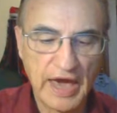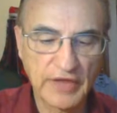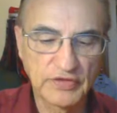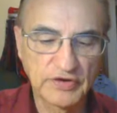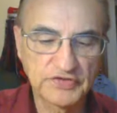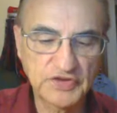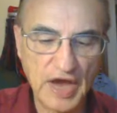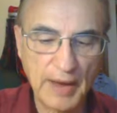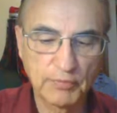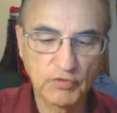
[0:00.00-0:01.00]
and the
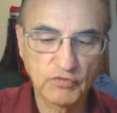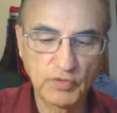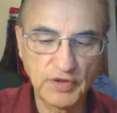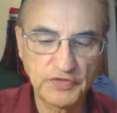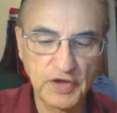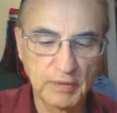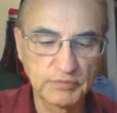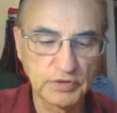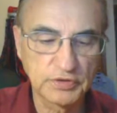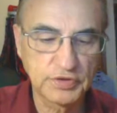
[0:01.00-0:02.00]
disciples with
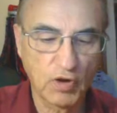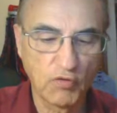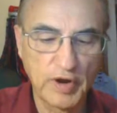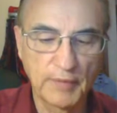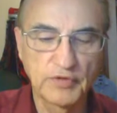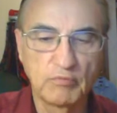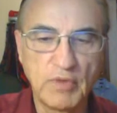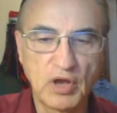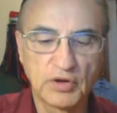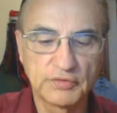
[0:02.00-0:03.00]
him to show him the
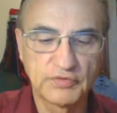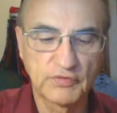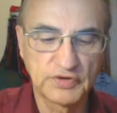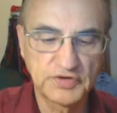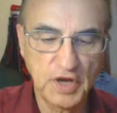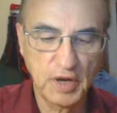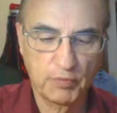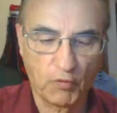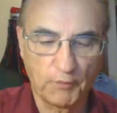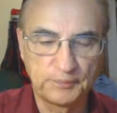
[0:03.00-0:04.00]
buildings of the
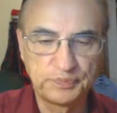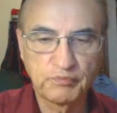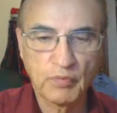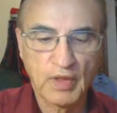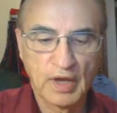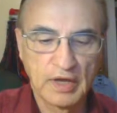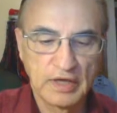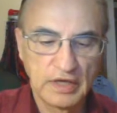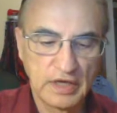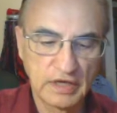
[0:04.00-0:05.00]
temple.
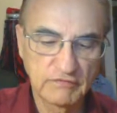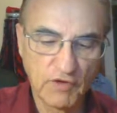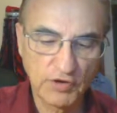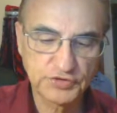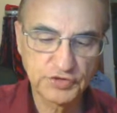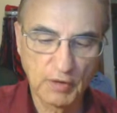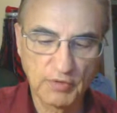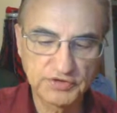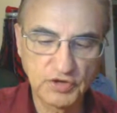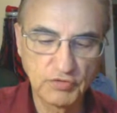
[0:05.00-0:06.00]
In verse
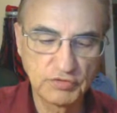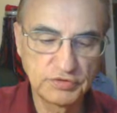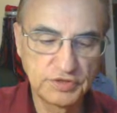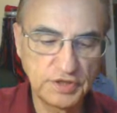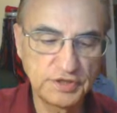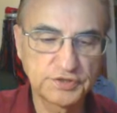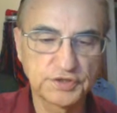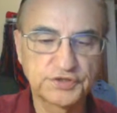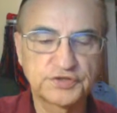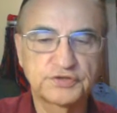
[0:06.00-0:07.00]
number 2,
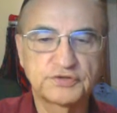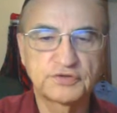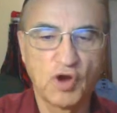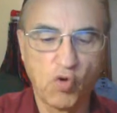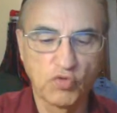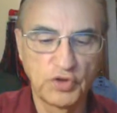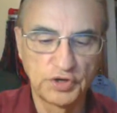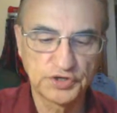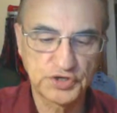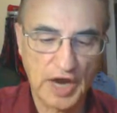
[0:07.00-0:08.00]
Jesus told the
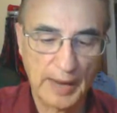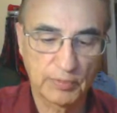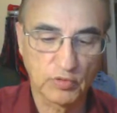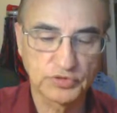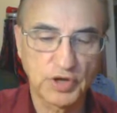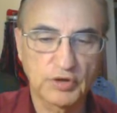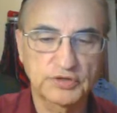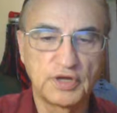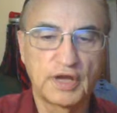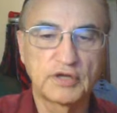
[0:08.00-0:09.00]
disciples,
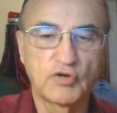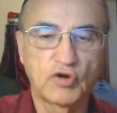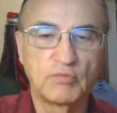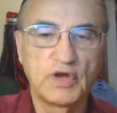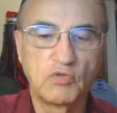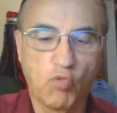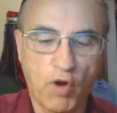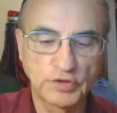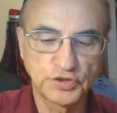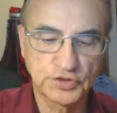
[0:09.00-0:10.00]
There's not going to be
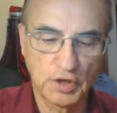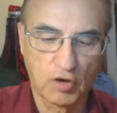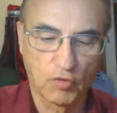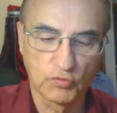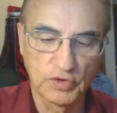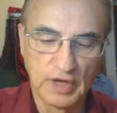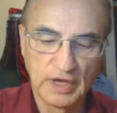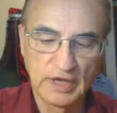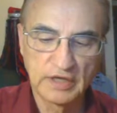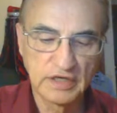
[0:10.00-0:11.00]
one stone
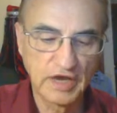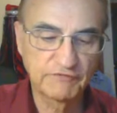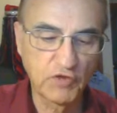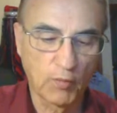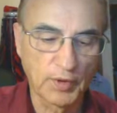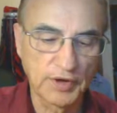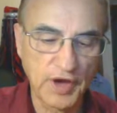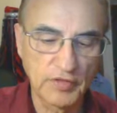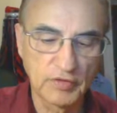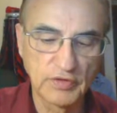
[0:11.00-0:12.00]
left on
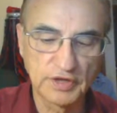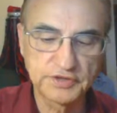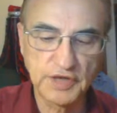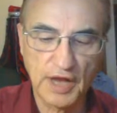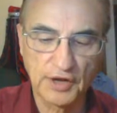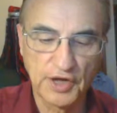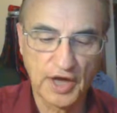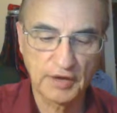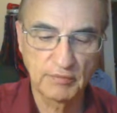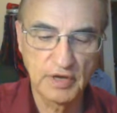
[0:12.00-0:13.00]
another that shall
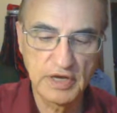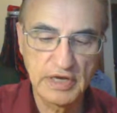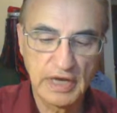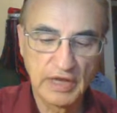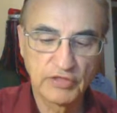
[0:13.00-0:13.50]
not be